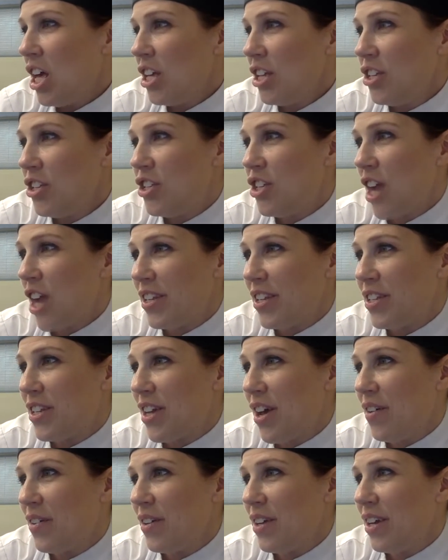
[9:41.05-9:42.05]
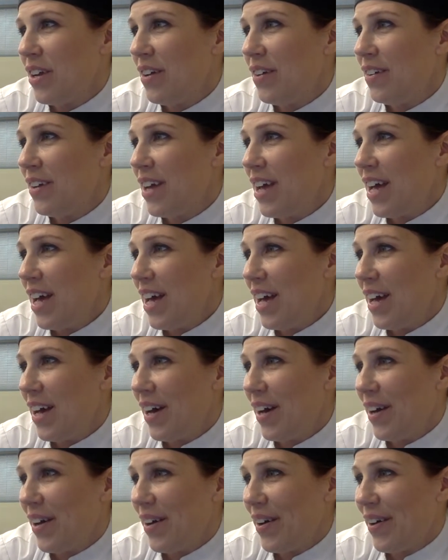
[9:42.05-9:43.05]
Just so you
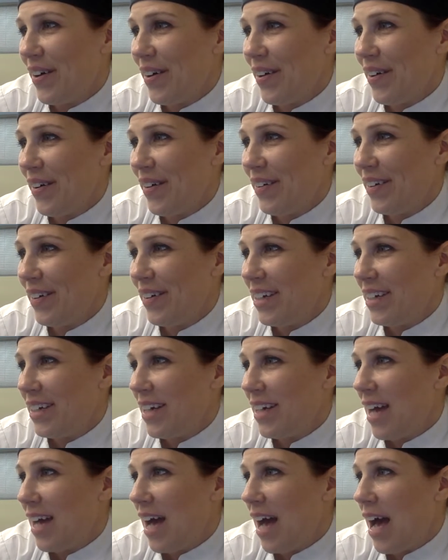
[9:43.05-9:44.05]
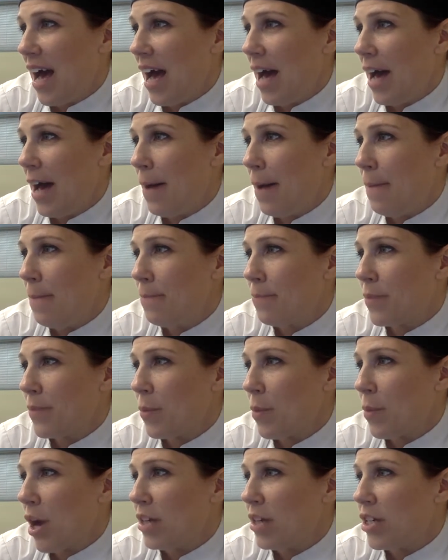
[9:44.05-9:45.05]
know,
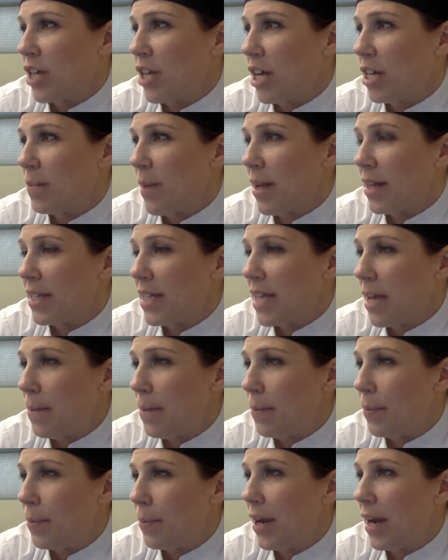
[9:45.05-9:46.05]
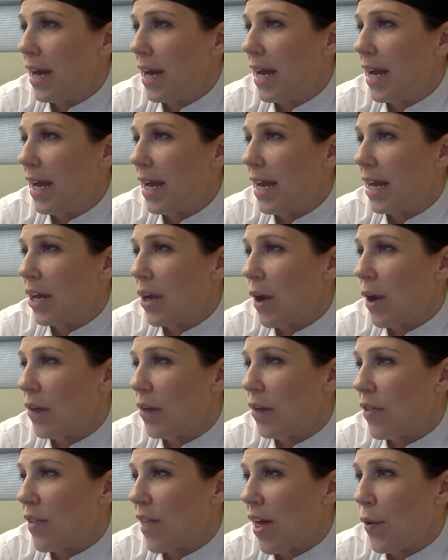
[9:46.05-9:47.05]
we already talked about tempering and
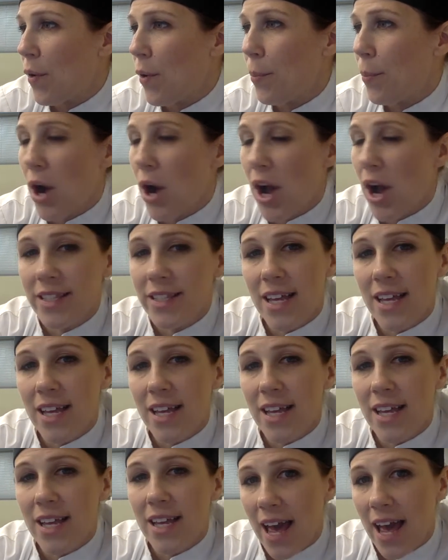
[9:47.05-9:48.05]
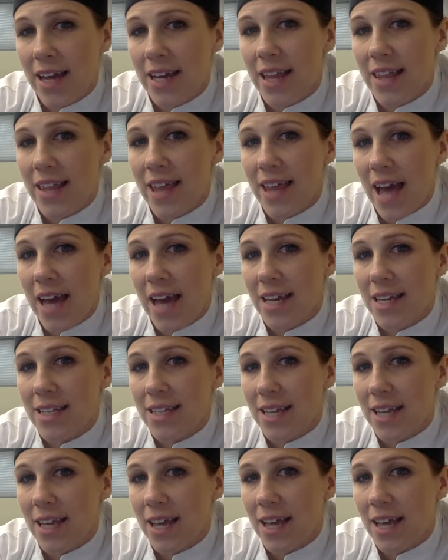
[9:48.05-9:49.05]
going through that whole process. Again, that
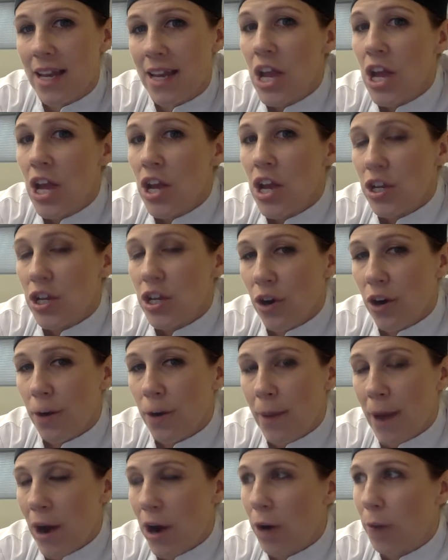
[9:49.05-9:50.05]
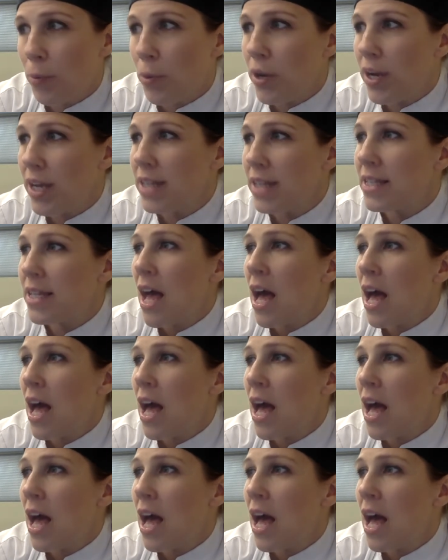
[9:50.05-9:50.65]
is in your PowerPoints.